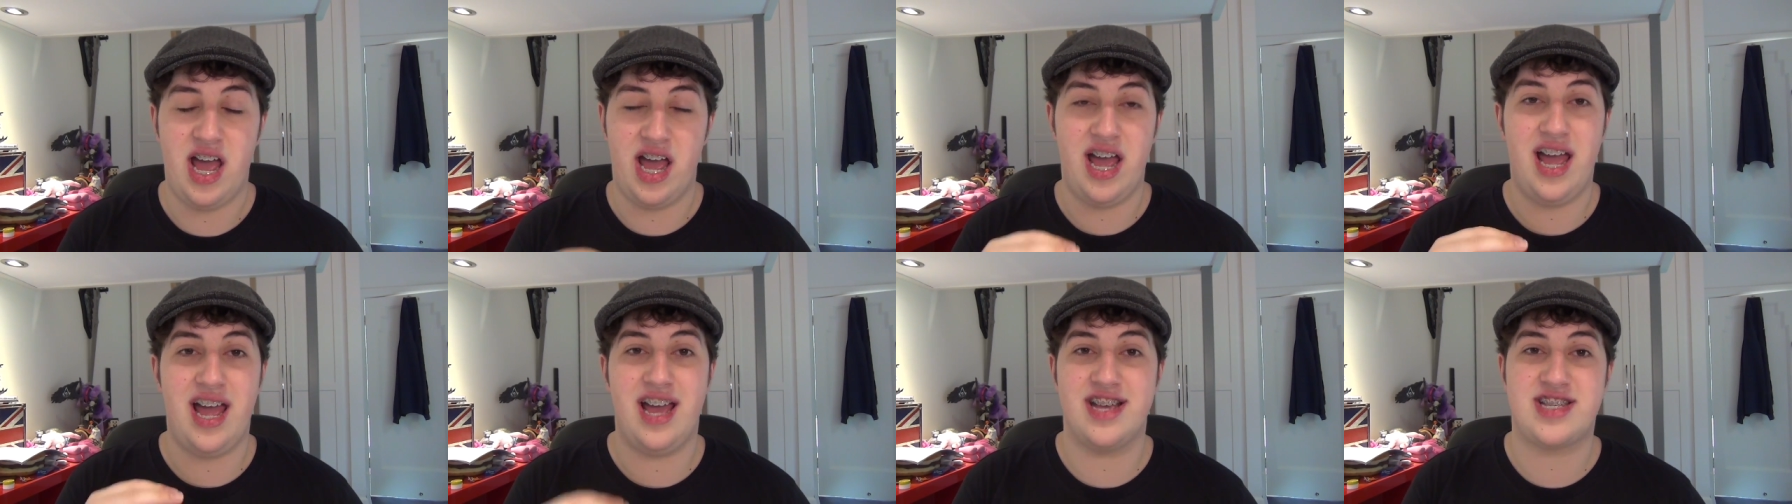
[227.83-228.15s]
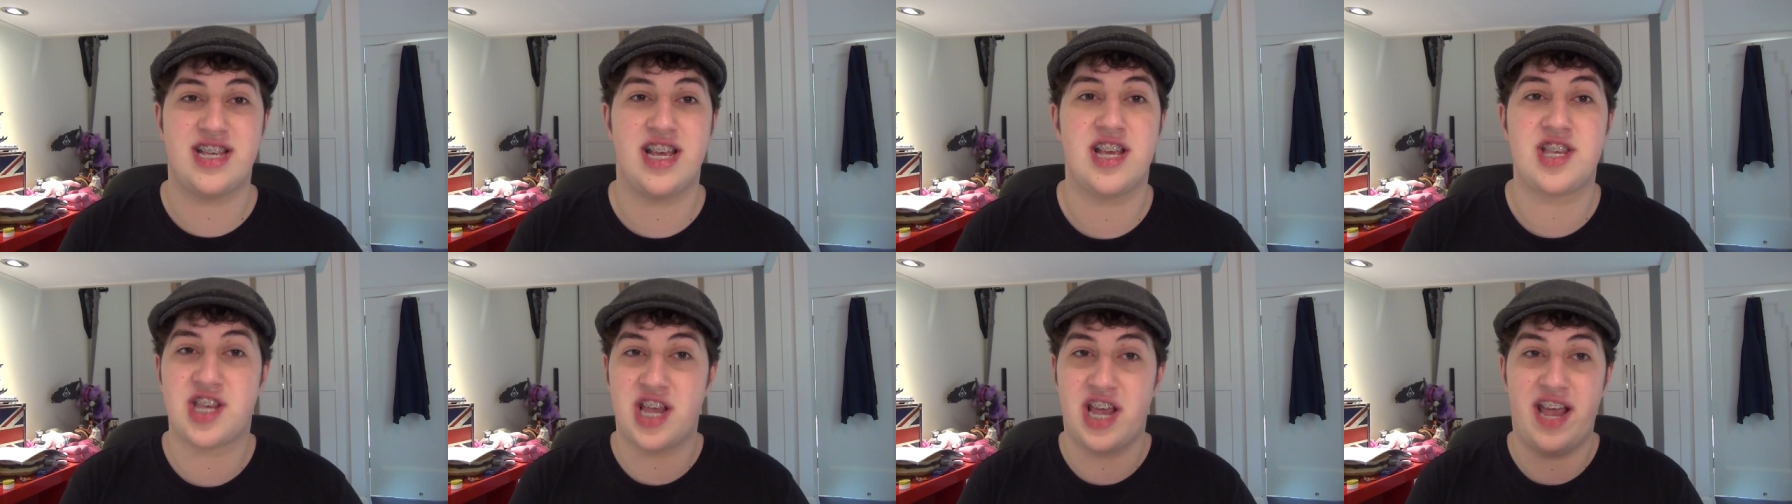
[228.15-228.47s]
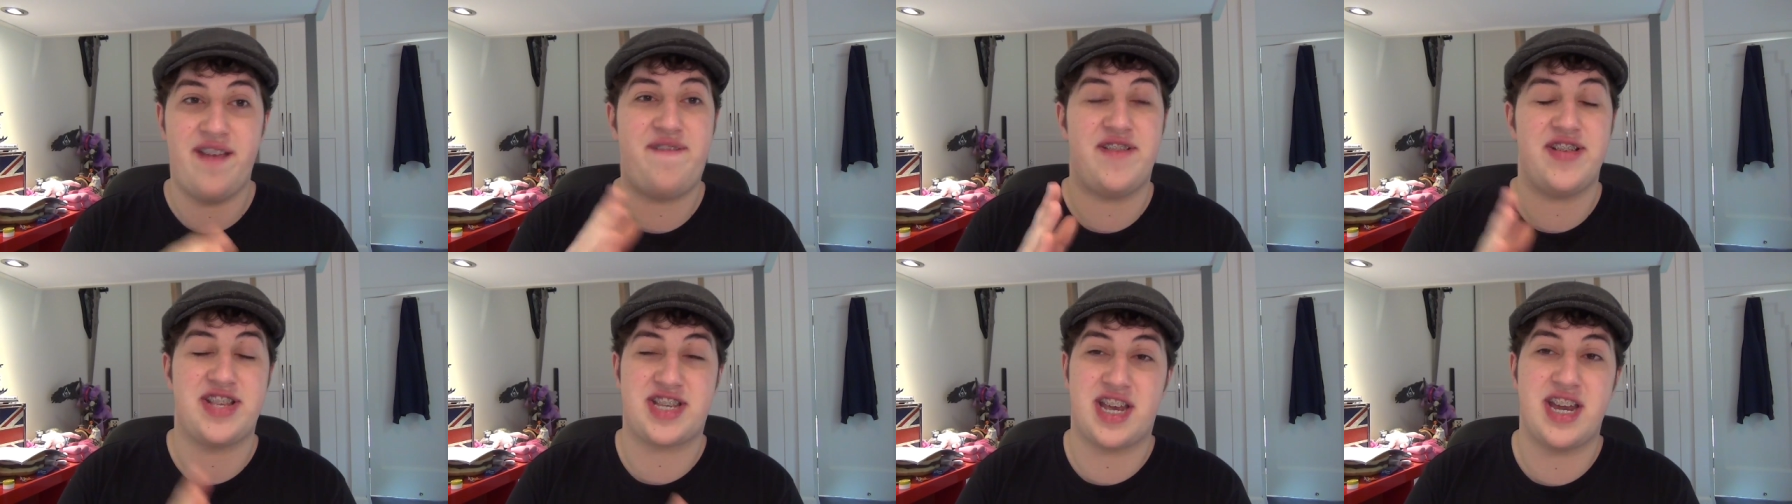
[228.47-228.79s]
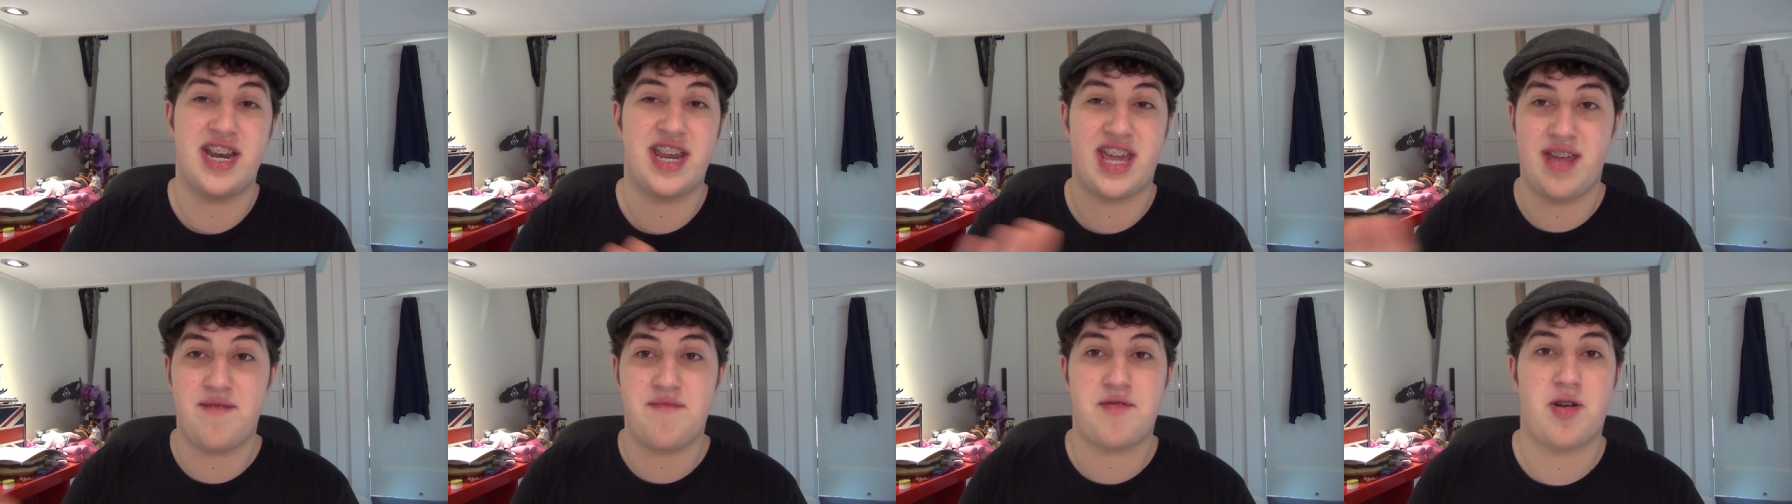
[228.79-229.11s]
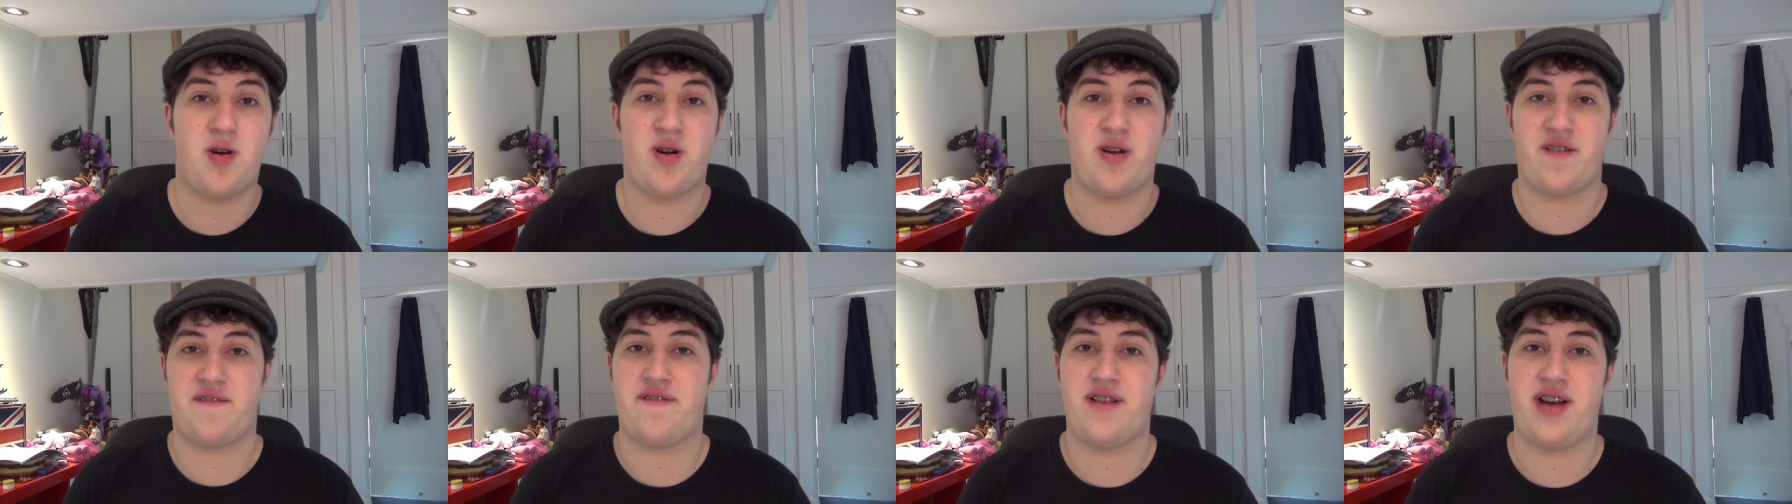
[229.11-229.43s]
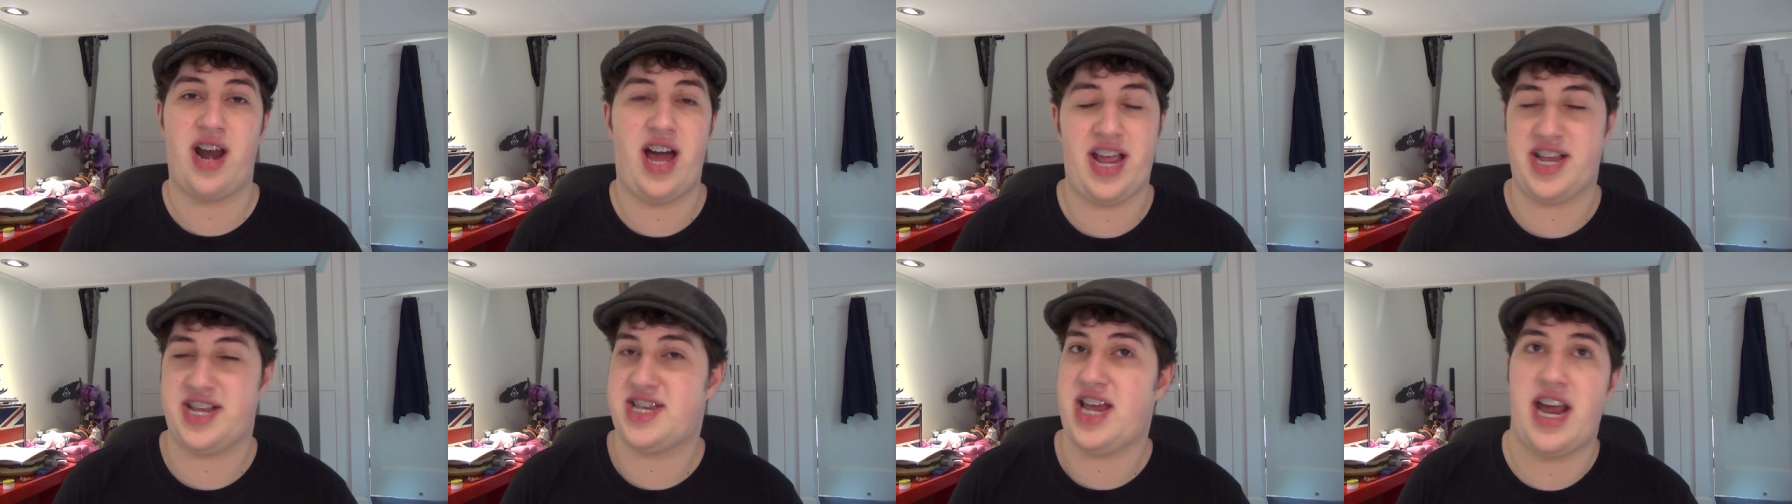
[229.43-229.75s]
as, as, if it's going to keep going for
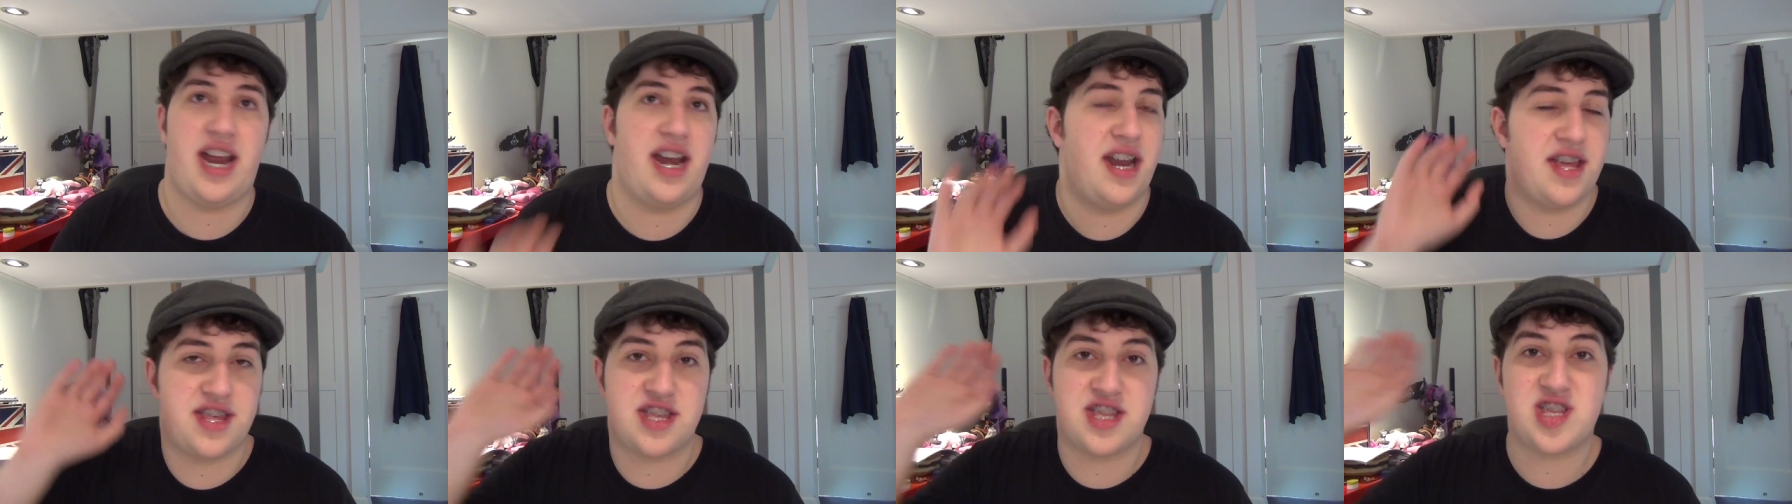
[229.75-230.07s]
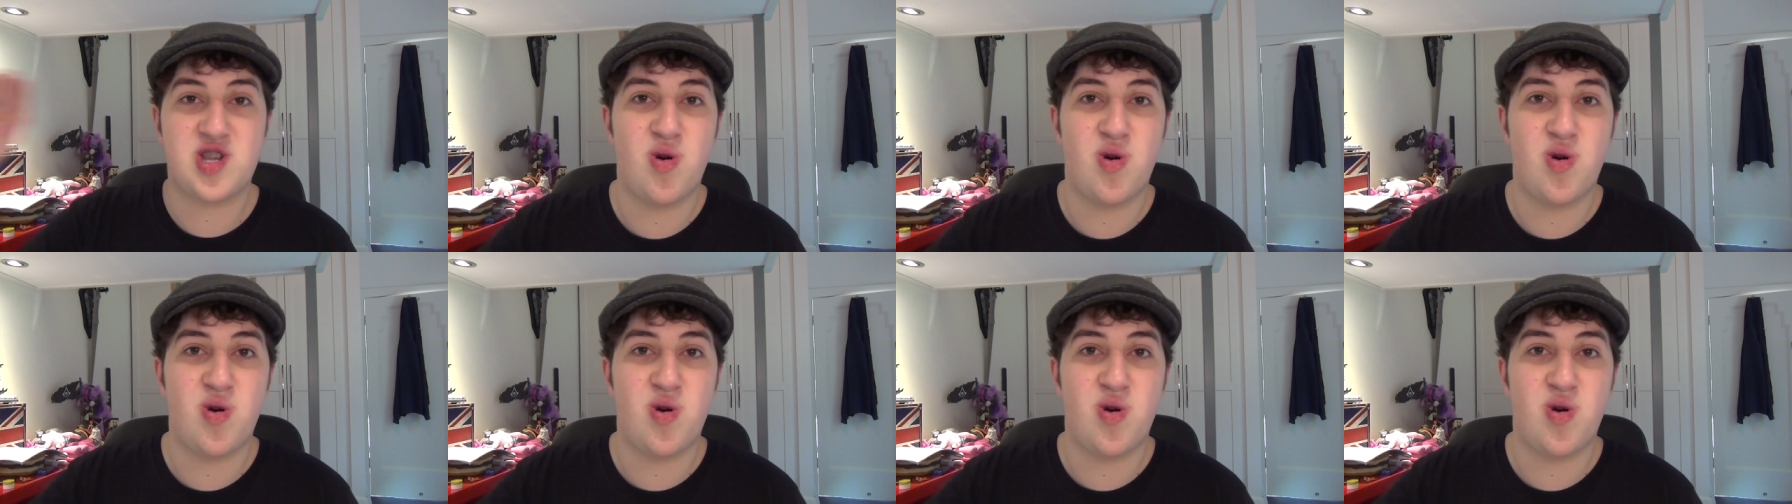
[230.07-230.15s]
like say another